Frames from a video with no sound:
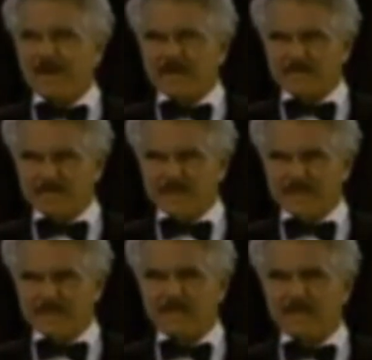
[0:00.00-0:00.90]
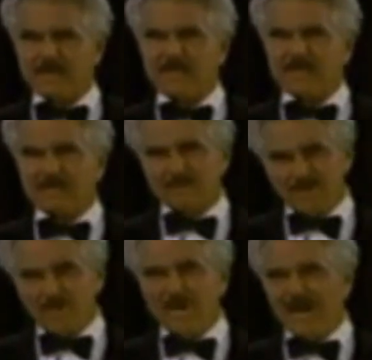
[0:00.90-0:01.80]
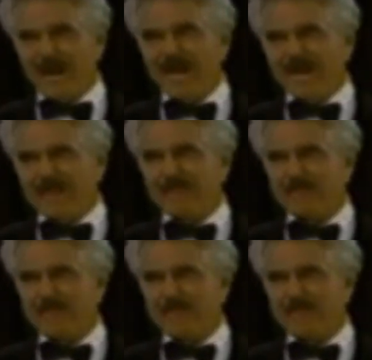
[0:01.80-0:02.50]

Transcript: against me, against the way I am.